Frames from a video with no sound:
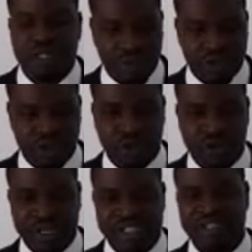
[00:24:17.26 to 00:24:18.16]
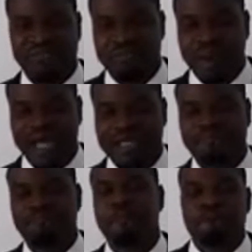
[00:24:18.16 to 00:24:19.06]
progressive path.
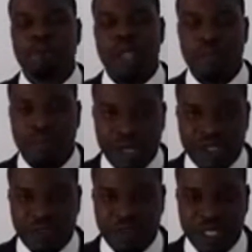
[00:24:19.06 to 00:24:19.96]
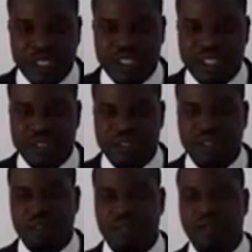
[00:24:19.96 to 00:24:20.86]
Embrace peace
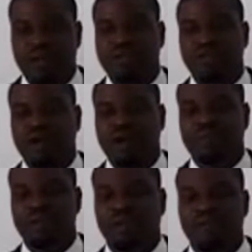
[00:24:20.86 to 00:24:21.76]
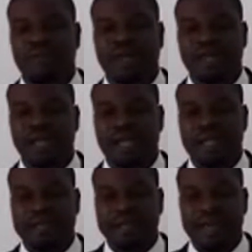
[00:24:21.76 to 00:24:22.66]
because of our beloved
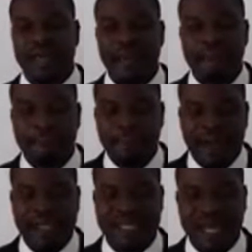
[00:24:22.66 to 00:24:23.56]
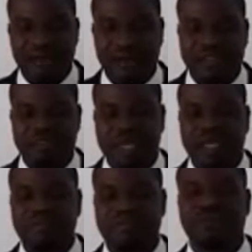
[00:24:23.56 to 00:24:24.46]
fatherland. Embrace and
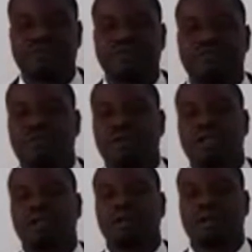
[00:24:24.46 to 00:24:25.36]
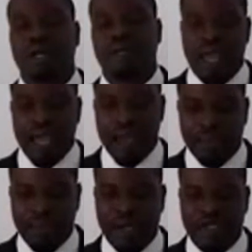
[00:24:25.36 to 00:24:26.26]
respect the views of one another.
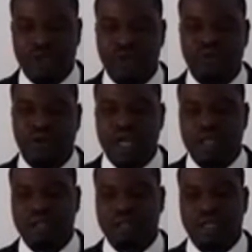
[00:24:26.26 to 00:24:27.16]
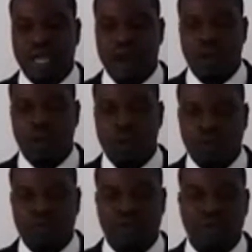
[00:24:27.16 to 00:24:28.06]
Embrace good values and
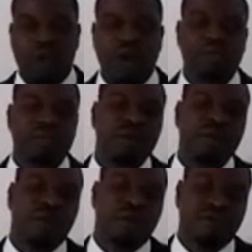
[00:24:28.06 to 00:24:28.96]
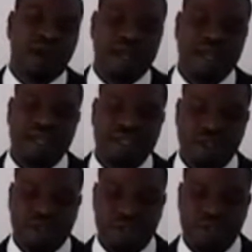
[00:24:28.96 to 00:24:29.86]
work for the well-being of our
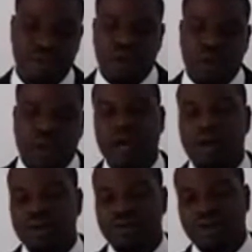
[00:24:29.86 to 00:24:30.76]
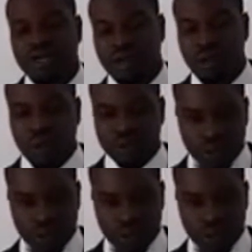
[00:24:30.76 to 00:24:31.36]
nation. We are a country in the world to